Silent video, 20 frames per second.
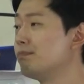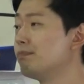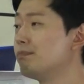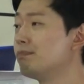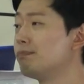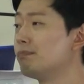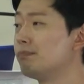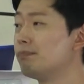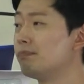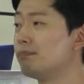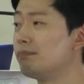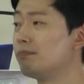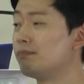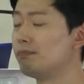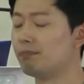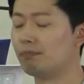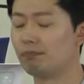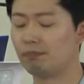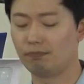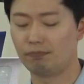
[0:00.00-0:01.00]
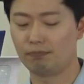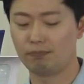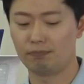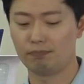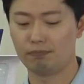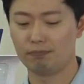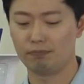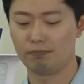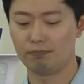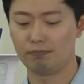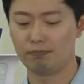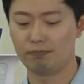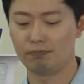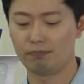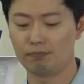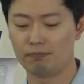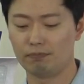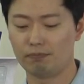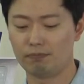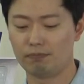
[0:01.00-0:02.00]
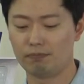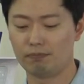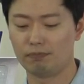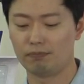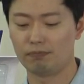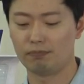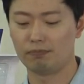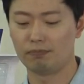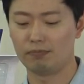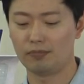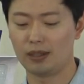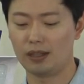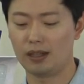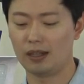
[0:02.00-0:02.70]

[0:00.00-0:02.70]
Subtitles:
[no speech]